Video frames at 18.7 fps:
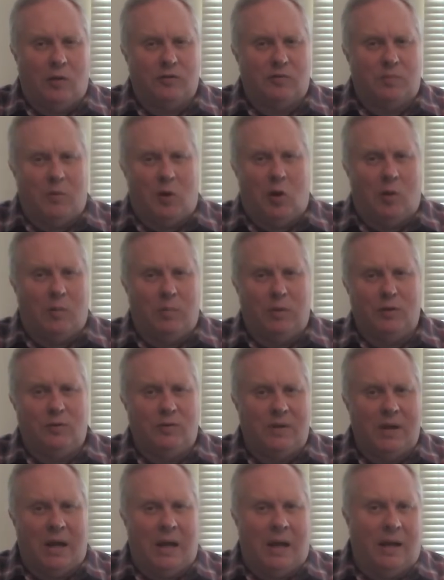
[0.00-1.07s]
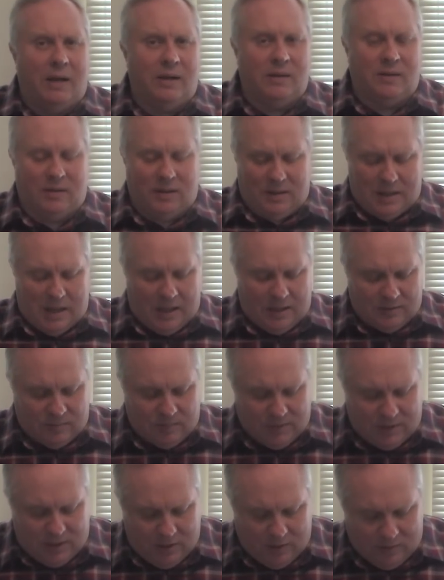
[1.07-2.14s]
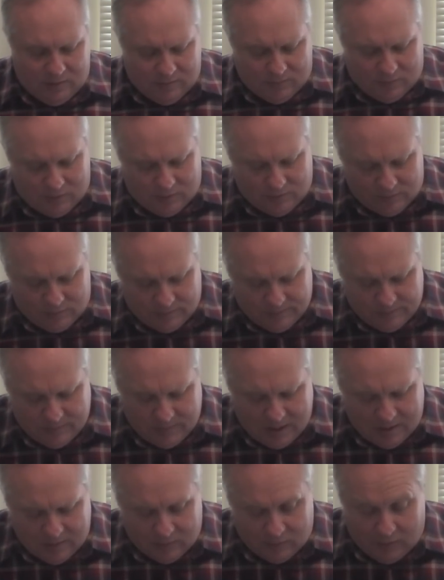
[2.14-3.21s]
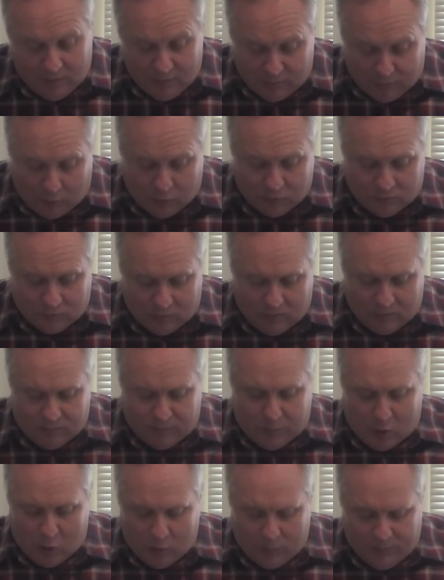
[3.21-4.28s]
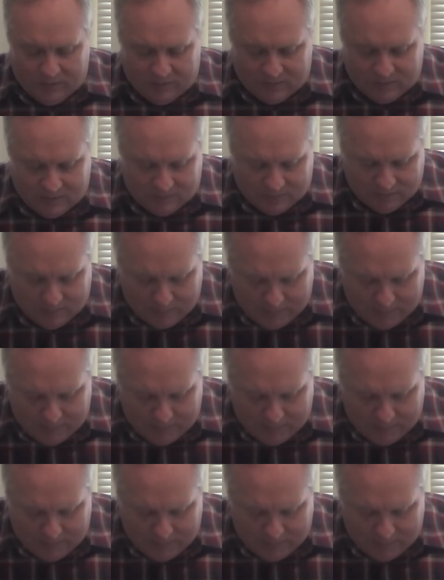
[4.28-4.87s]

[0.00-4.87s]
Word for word: small blue dot in the cosmic universe? It's a universal of purposeness